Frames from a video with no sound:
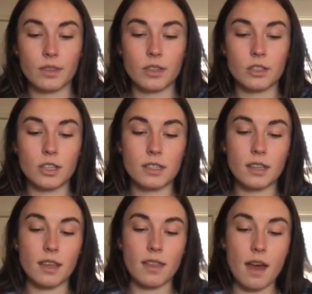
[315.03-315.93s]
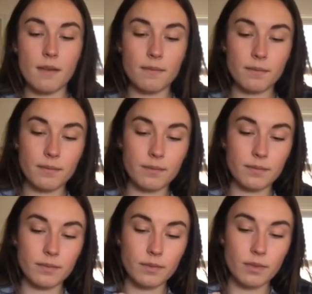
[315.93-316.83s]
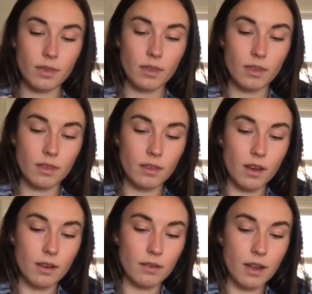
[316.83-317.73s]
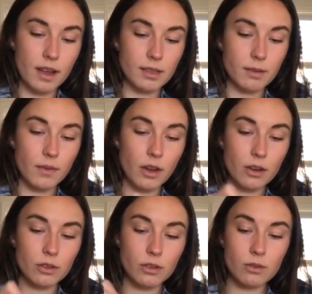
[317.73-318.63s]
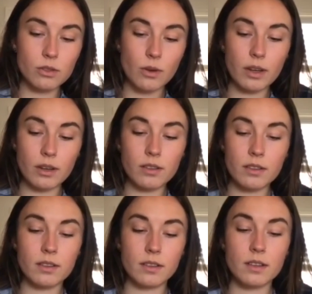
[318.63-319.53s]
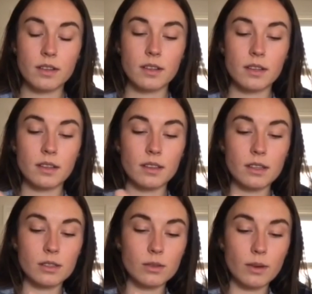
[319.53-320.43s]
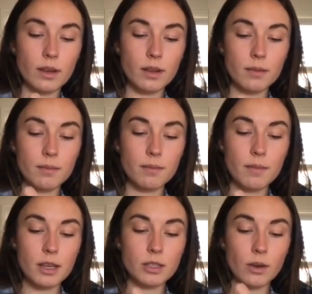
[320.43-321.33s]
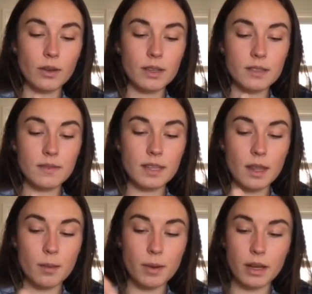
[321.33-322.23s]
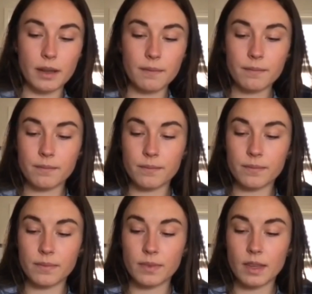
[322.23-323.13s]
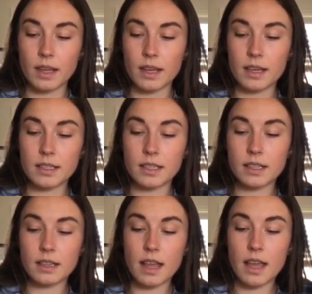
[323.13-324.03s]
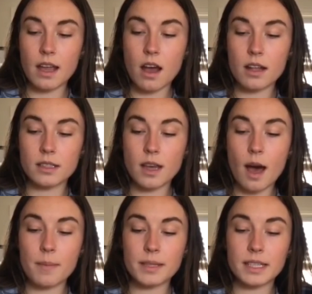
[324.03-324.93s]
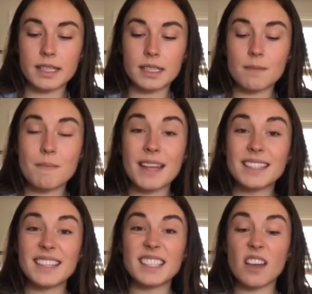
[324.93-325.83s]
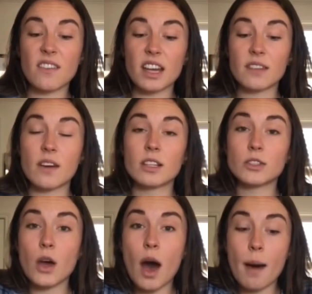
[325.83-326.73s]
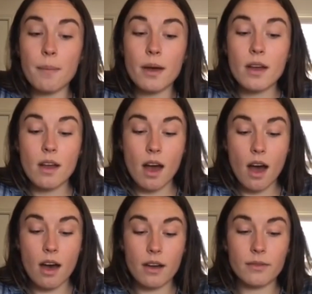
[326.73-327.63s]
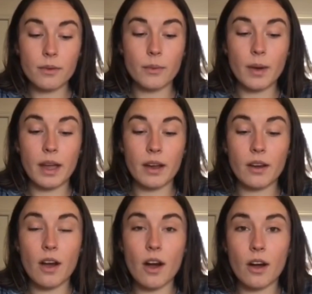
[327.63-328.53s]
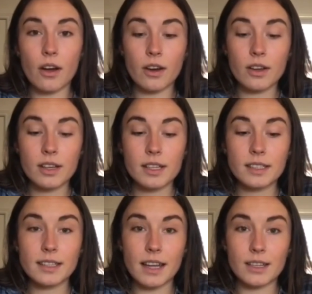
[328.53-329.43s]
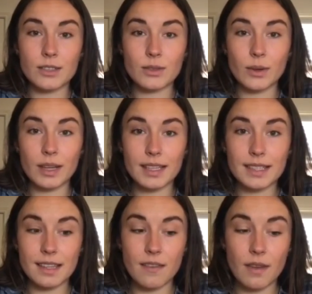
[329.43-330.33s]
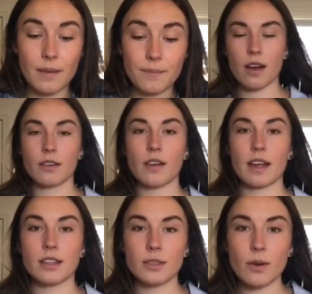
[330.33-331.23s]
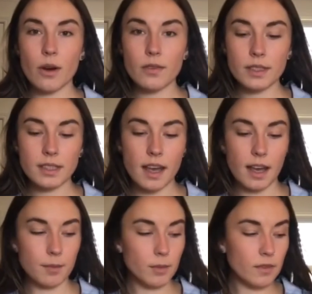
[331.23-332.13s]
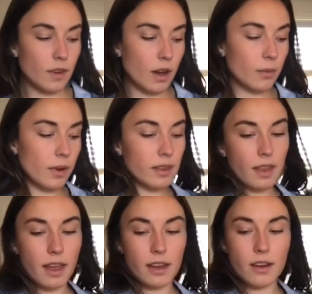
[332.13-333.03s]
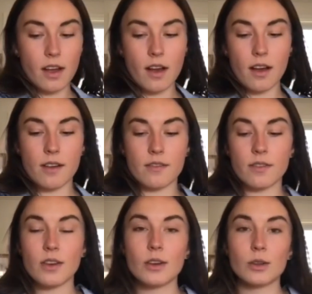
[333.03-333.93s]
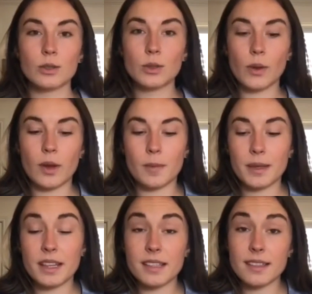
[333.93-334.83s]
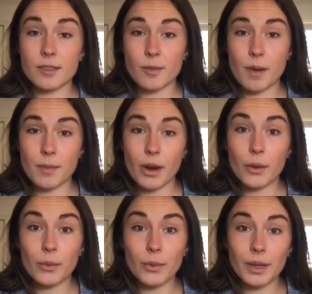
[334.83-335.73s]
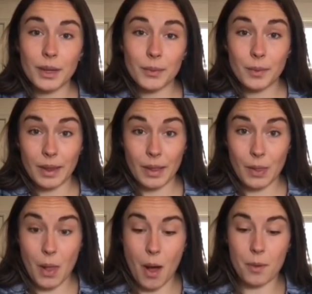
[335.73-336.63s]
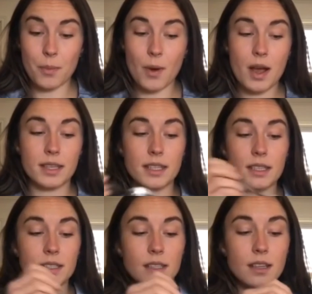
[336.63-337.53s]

Just like that. Alright, so we've got our new soil. This soil, my soil is vanilla pudding. It's going to lay on top, it's going to cement itself kind of on top of where our dinosaur is living. Alright, so over time we've got one layer of soil, but this is, remember, a really, really long process.